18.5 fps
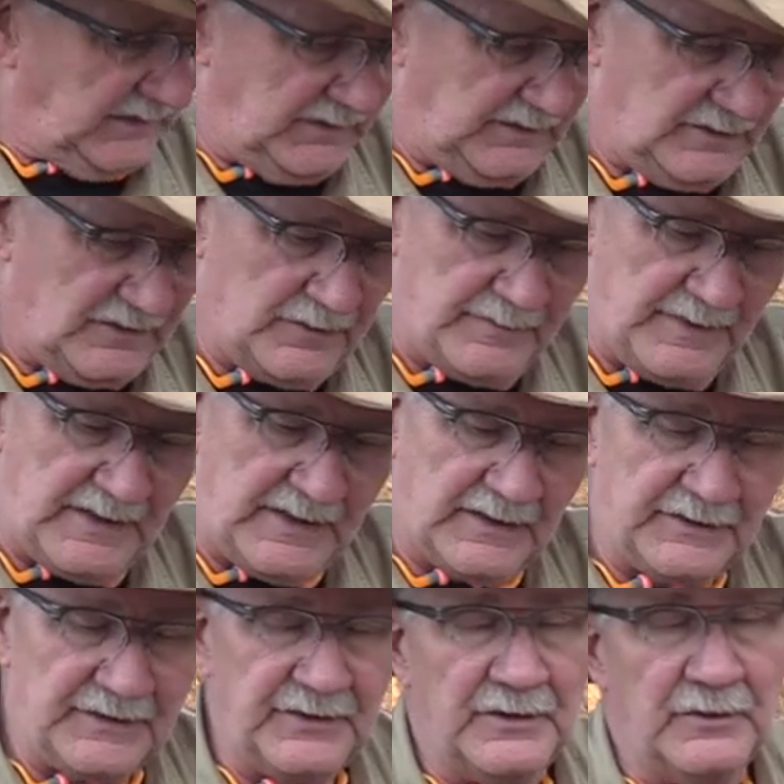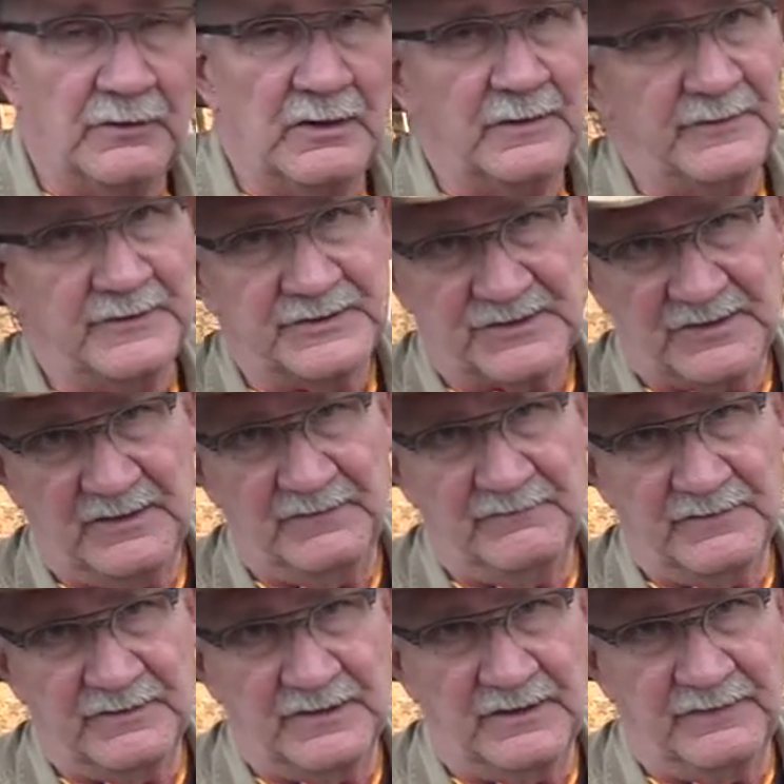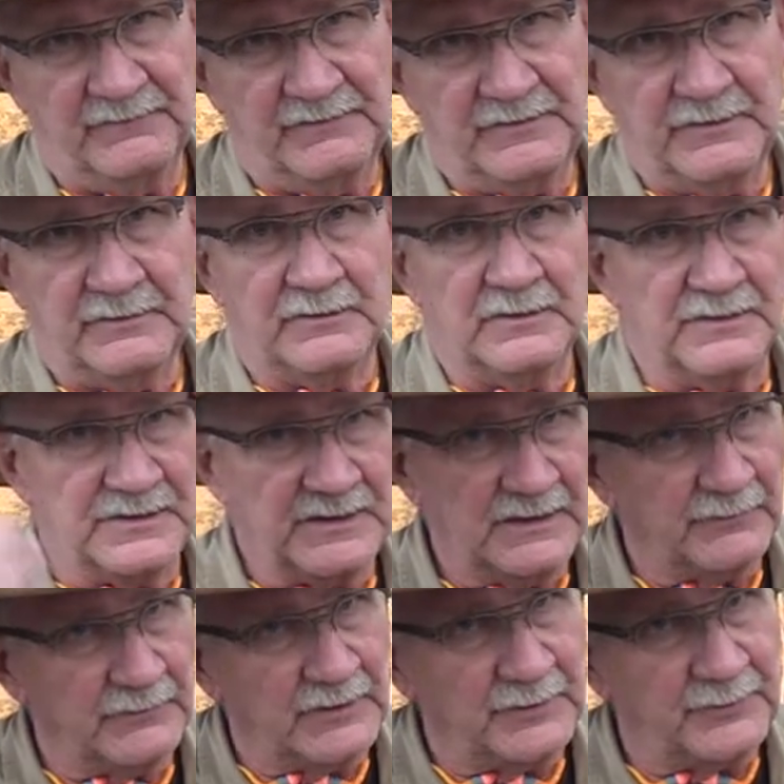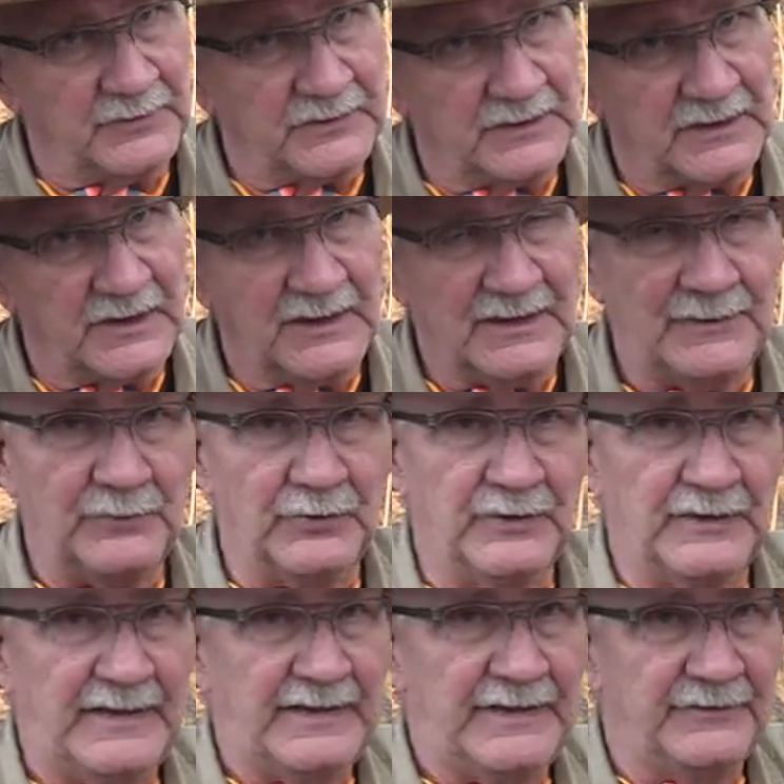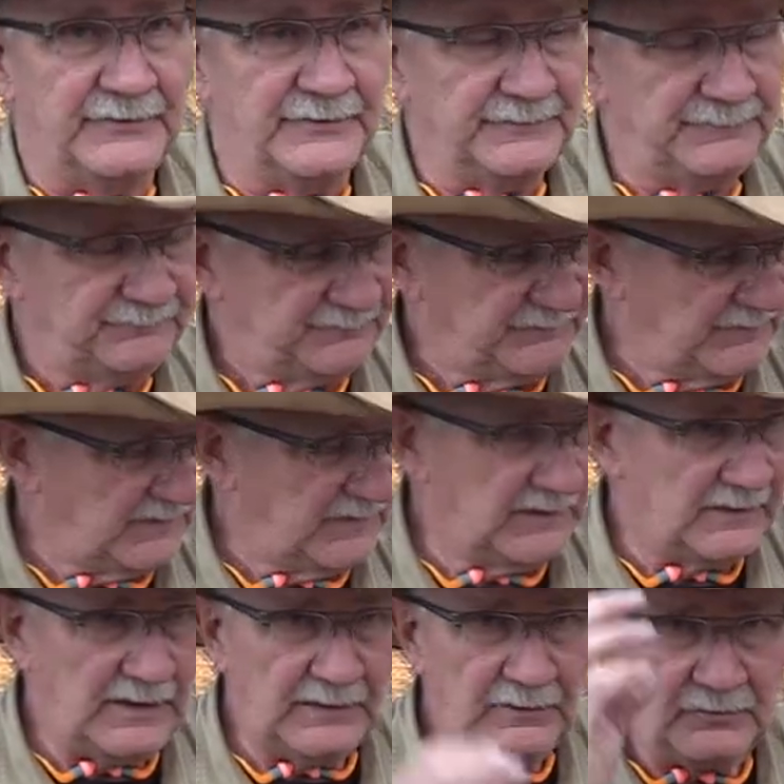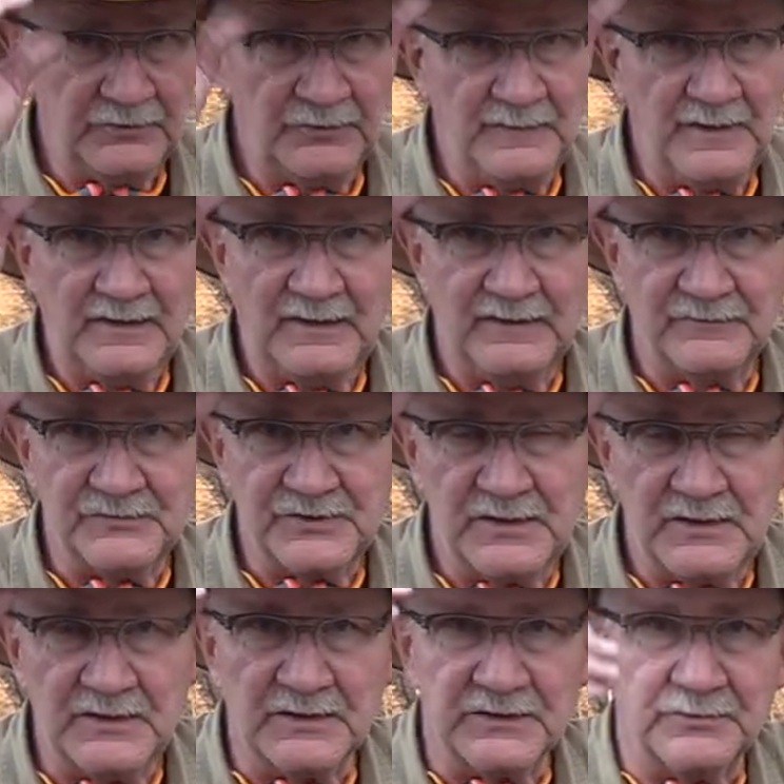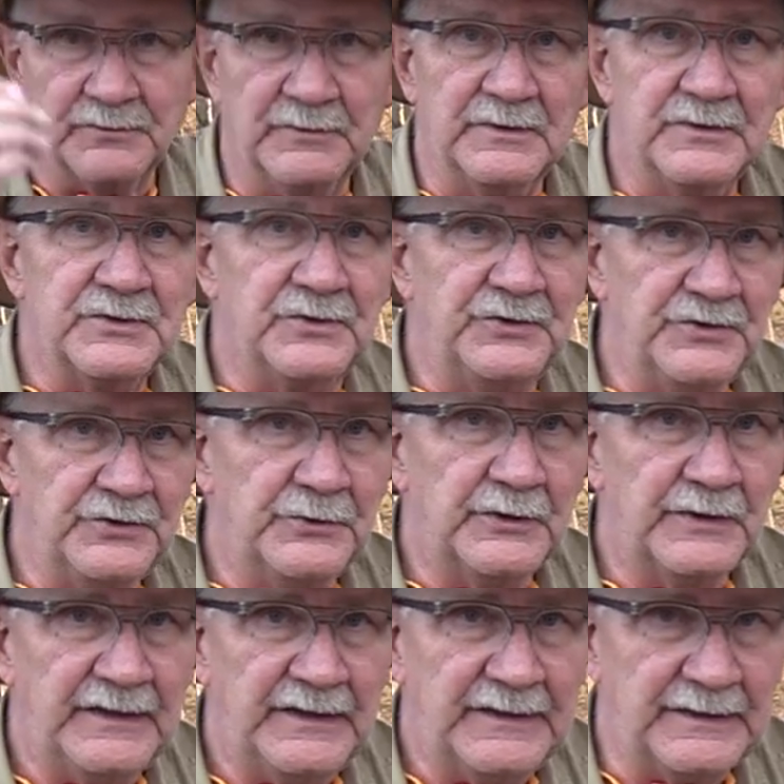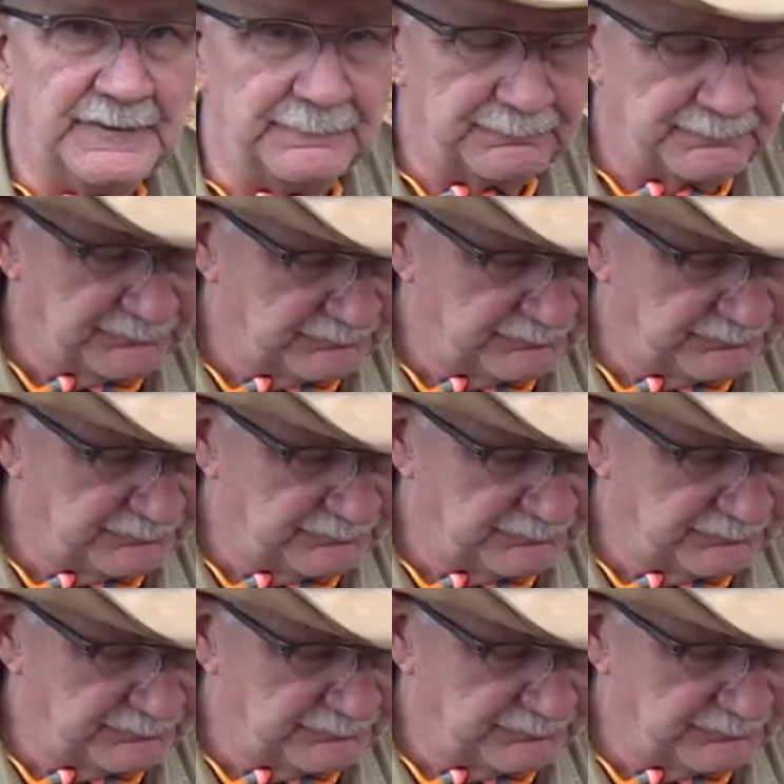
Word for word: Oh man, you know I'm in seventh heaven. You can tell when I put the cowboy hat on. And I don't, you may not have seen this one. It's a newer hat.